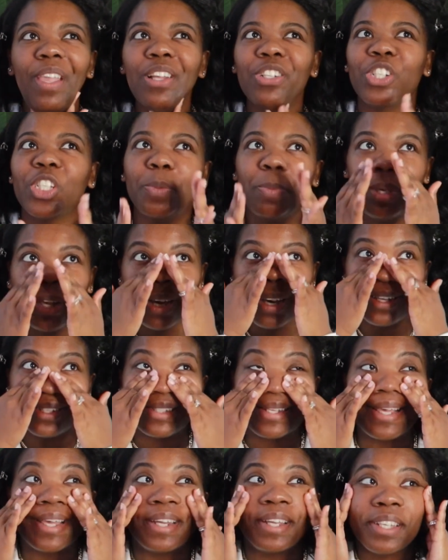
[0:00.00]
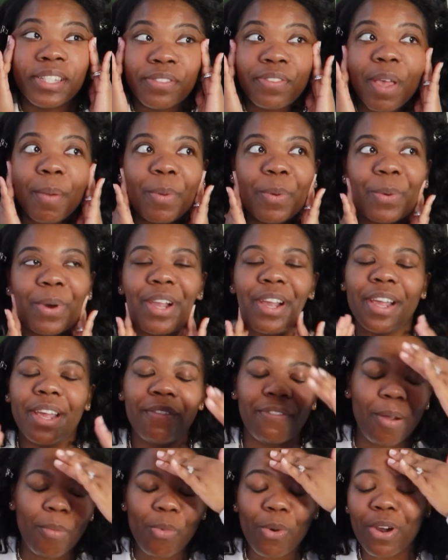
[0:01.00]
just because it is February.
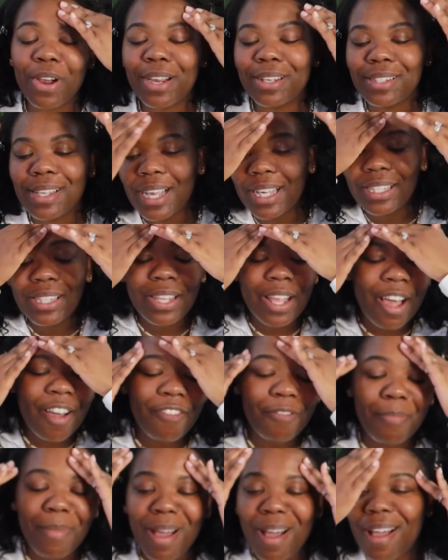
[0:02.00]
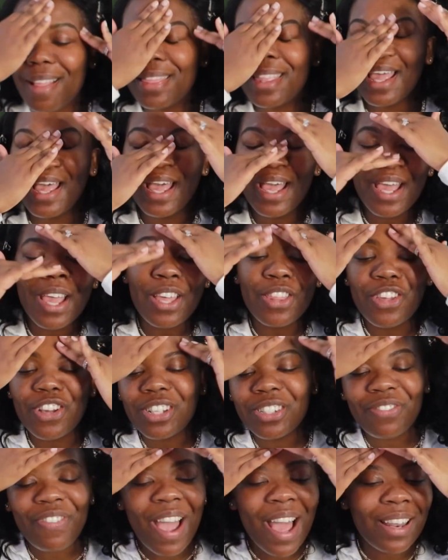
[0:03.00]
February is like love month.
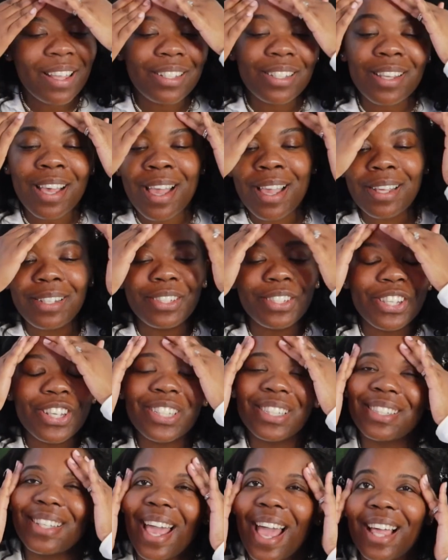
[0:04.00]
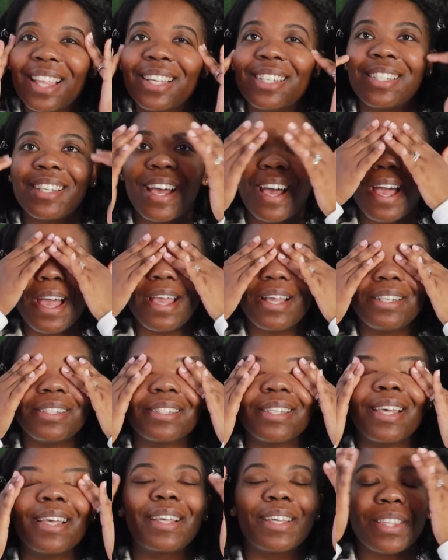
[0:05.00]
There's Valentine's, there's
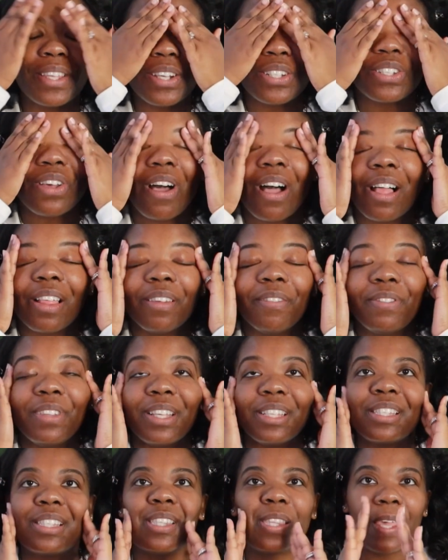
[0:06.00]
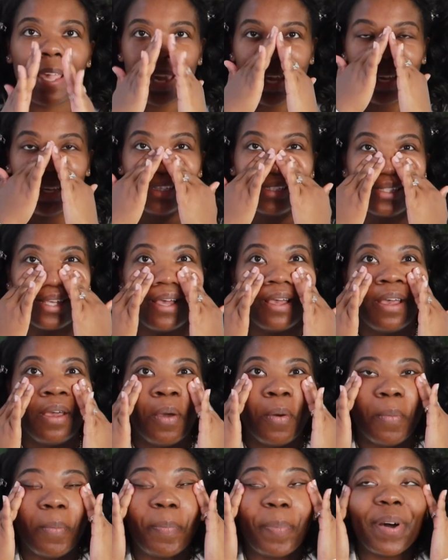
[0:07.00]
Galentine's, like there's all of these things.
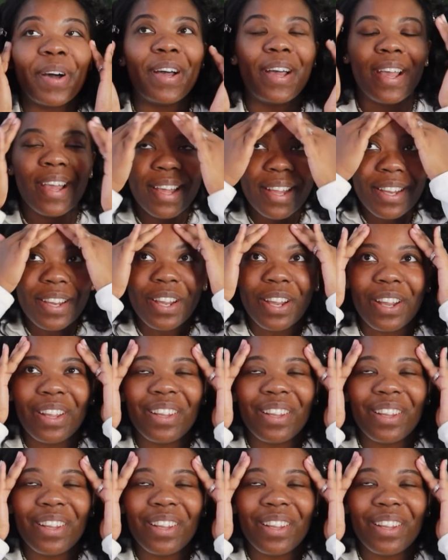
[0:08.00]
But